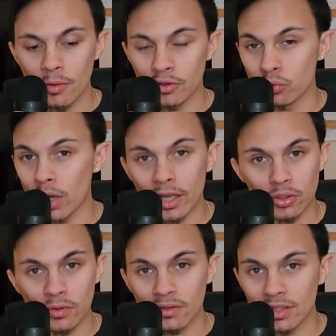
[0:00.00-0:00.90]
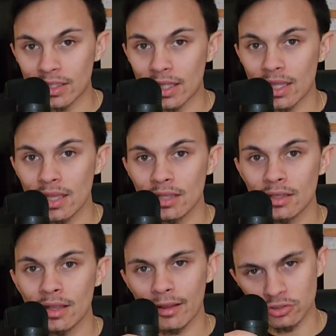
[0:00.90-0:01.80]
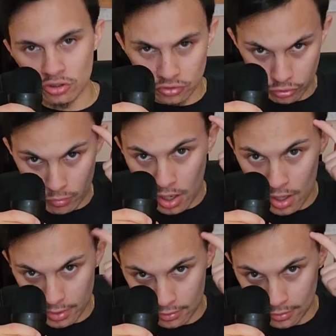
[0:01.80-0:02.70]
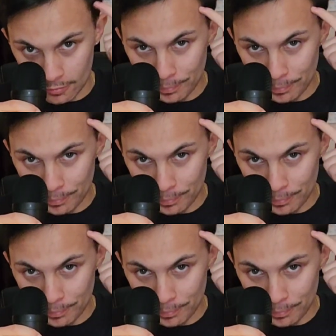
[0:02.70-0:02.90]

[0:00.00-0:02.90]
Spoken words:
not do this again. That's just your mind.